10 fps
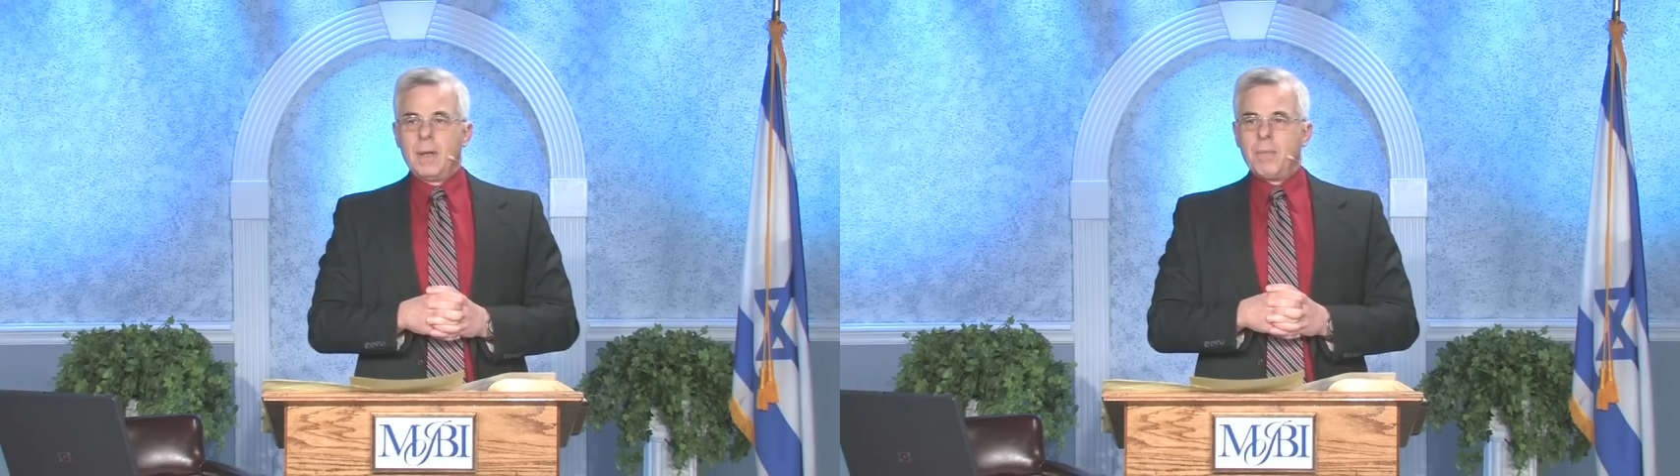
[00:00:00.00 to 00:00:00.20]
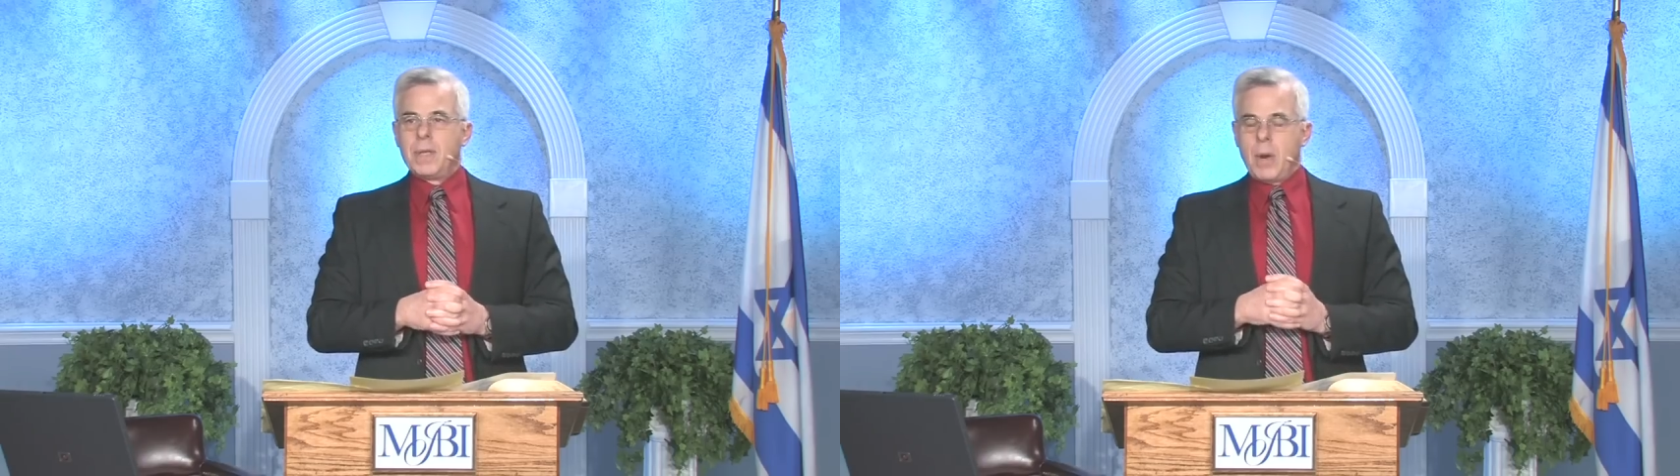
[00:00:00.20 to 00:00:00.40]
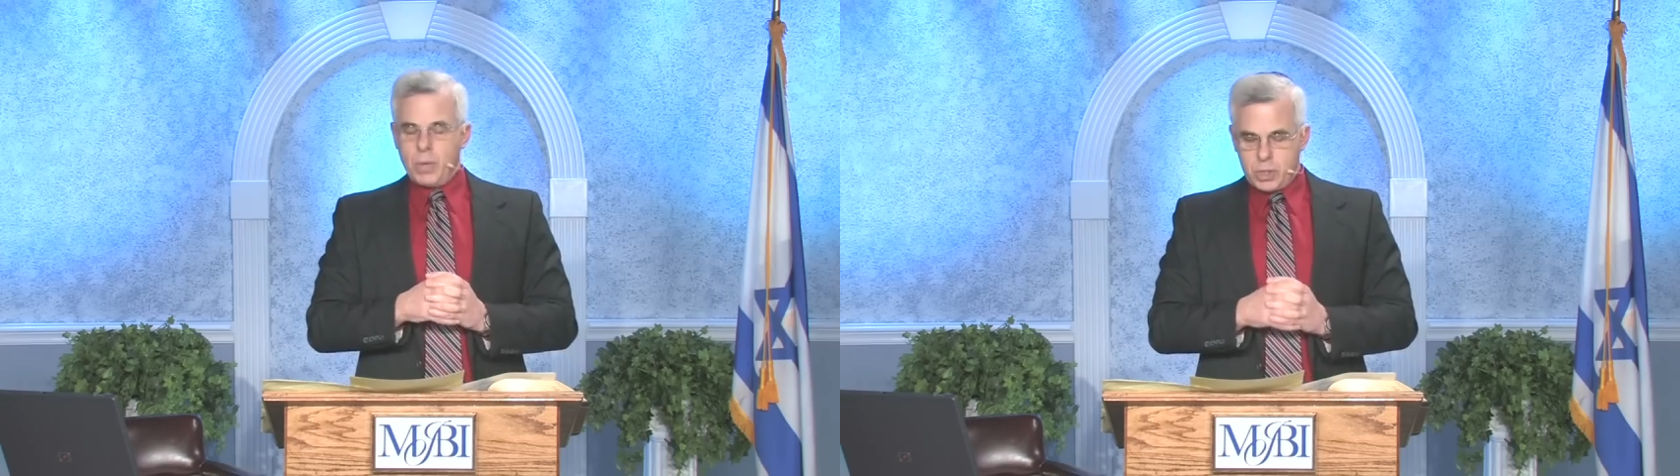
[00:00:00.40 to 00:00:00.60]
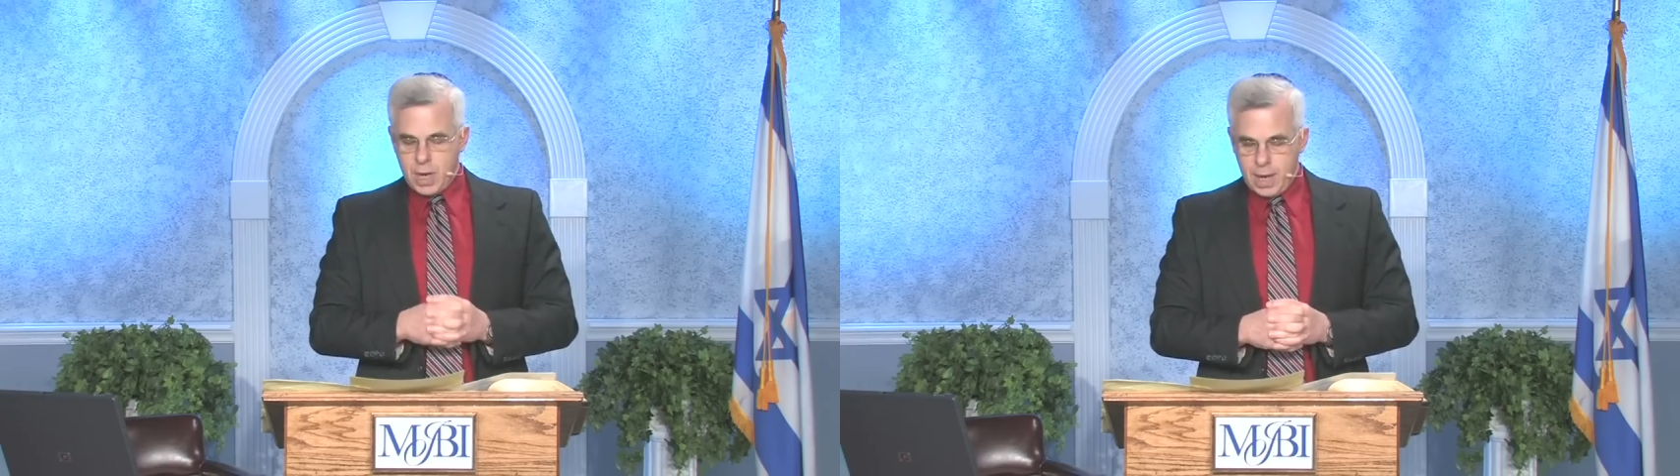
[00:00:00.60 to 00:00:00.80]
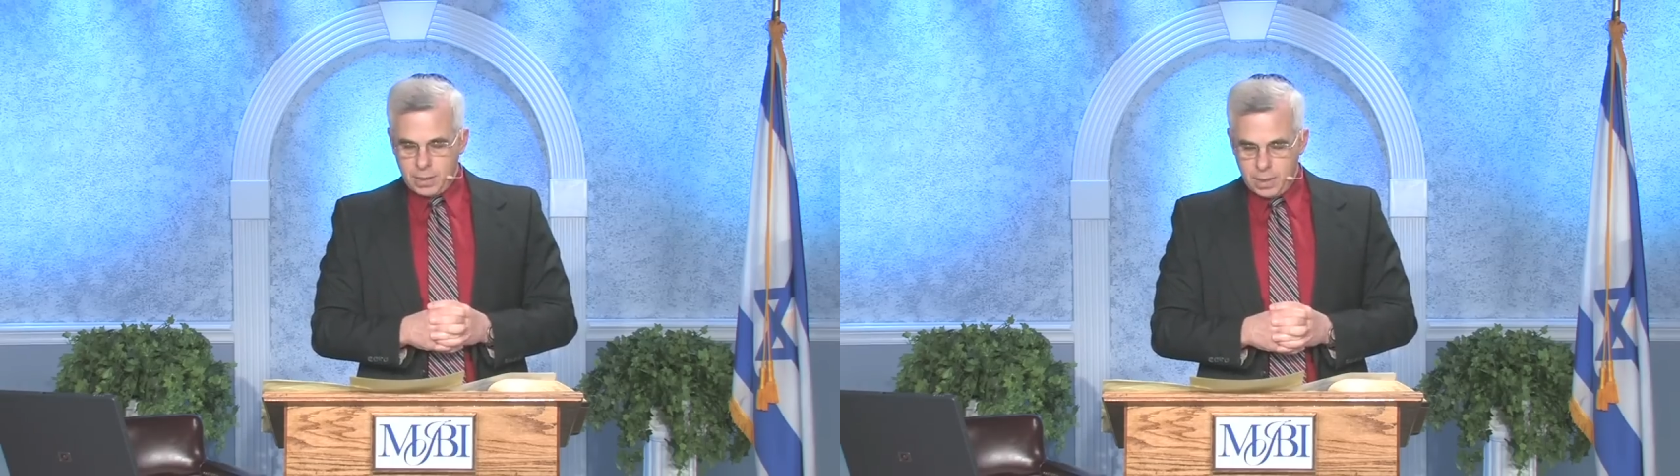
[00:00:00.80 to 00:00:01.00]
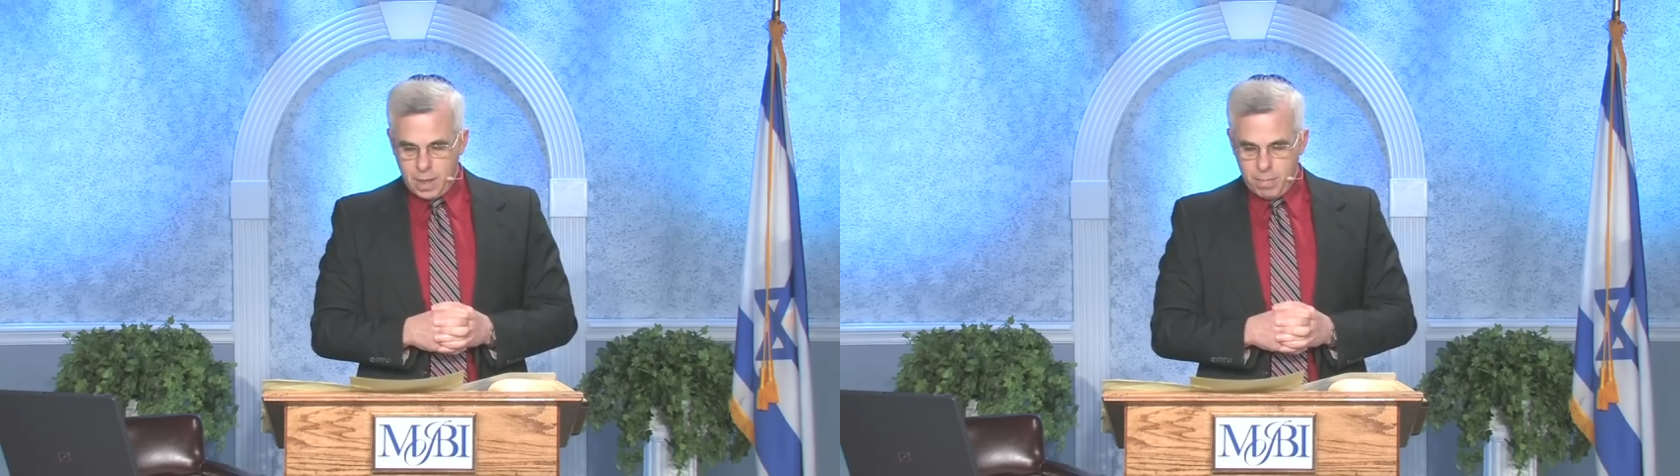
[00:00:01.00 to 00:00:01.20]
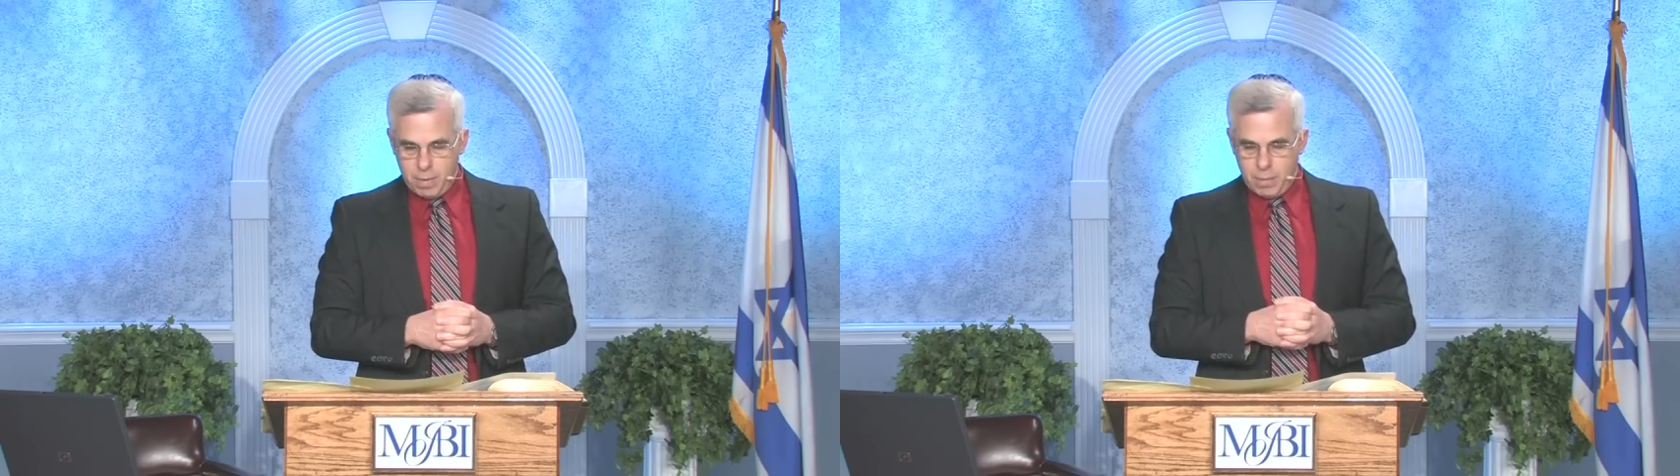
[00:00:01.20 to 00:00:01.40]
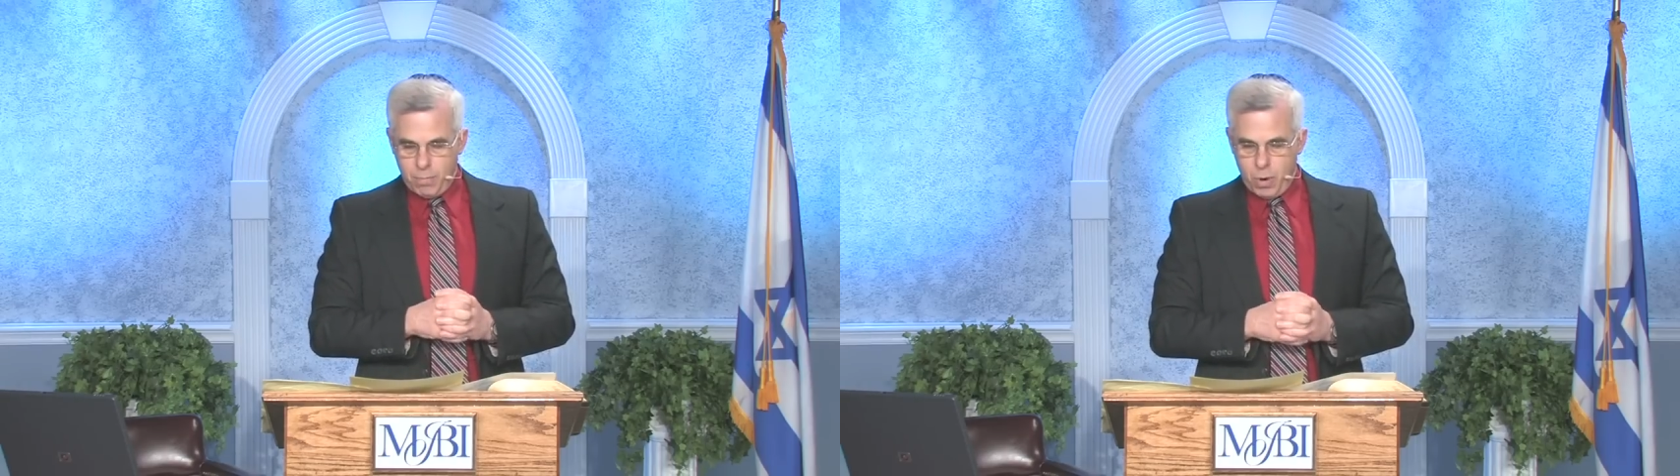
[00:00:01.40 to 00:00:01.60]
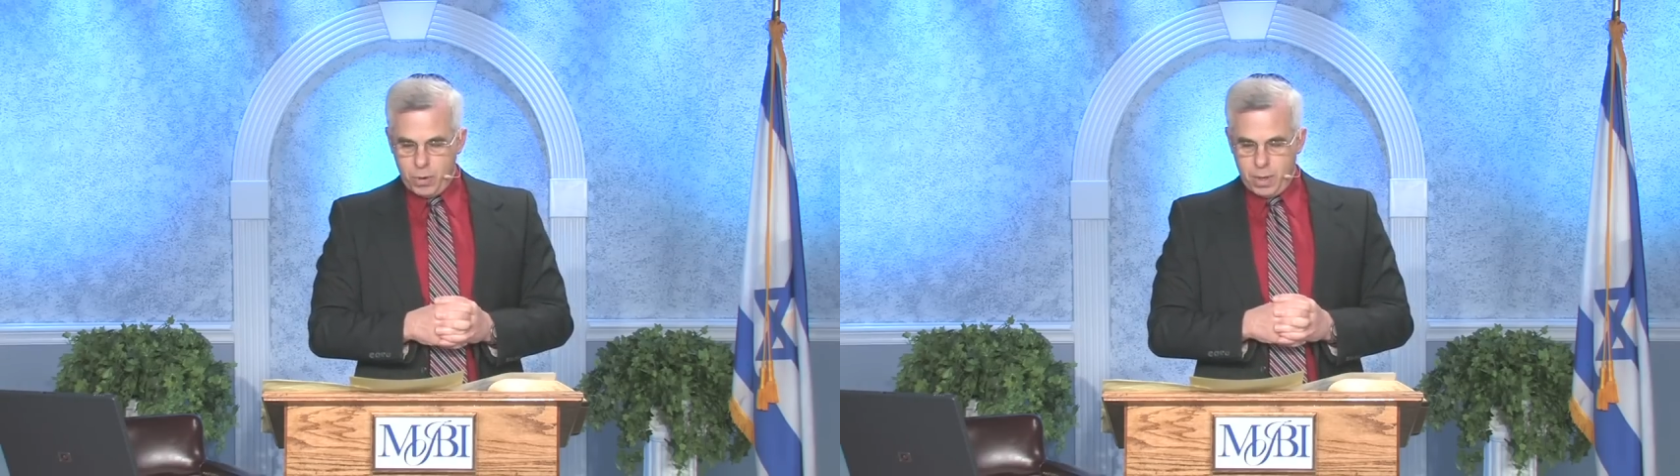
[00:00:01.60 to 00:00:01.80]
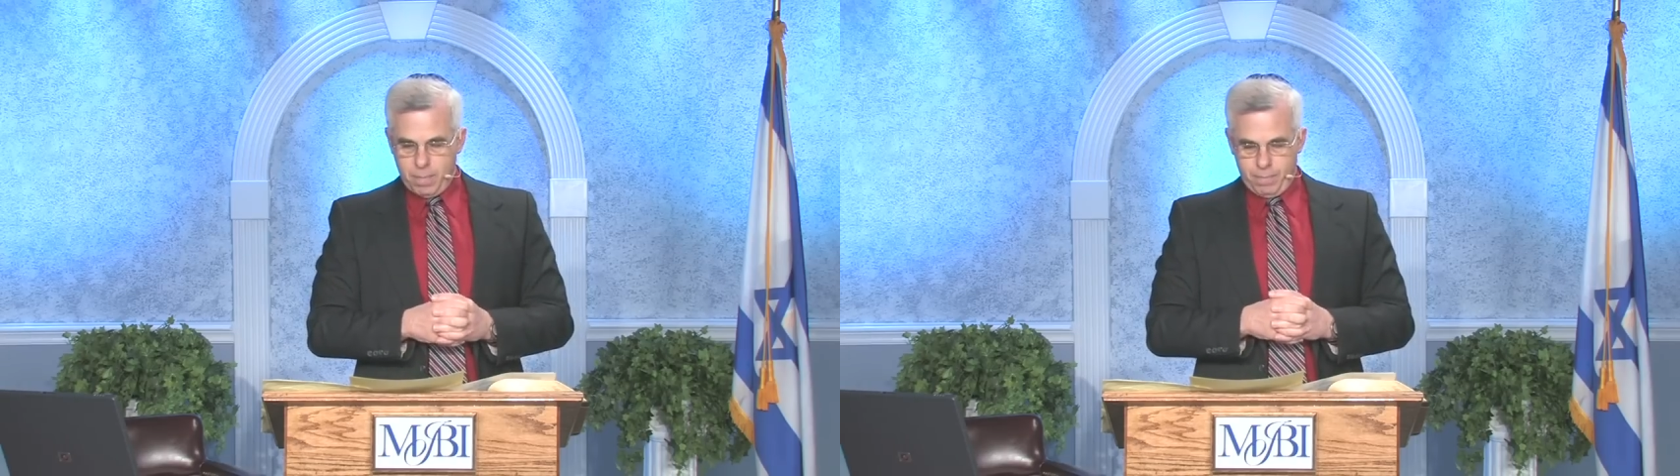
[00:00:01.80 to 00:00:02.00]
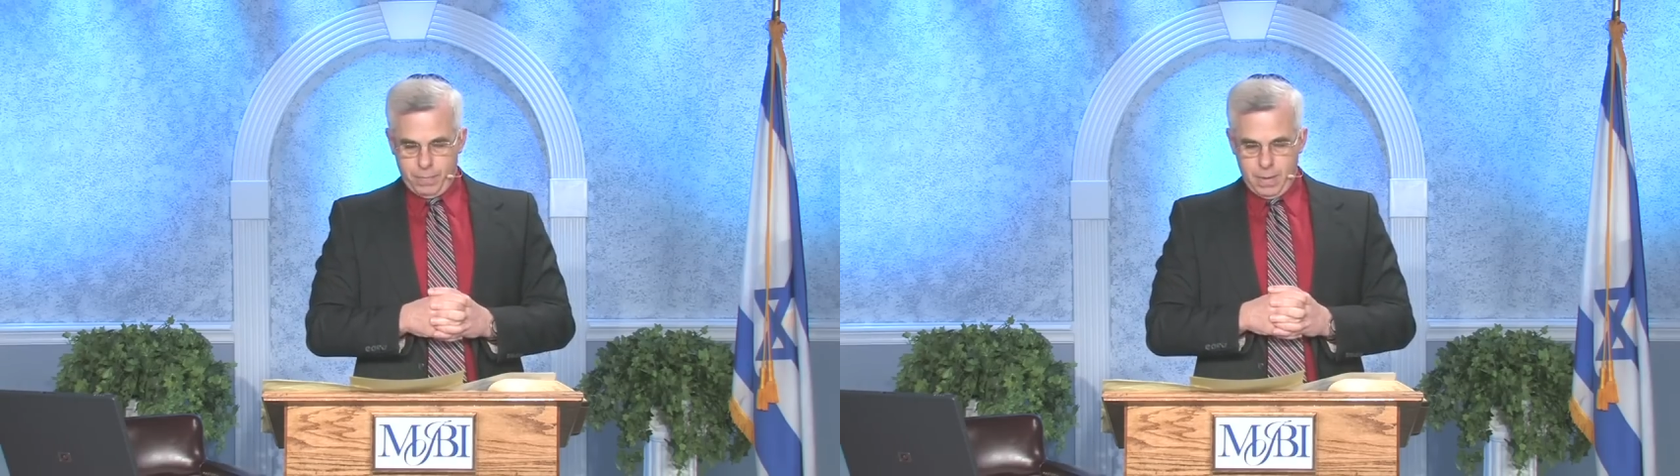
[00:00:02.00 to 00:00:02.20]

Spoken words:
but they rejected him and murdered him.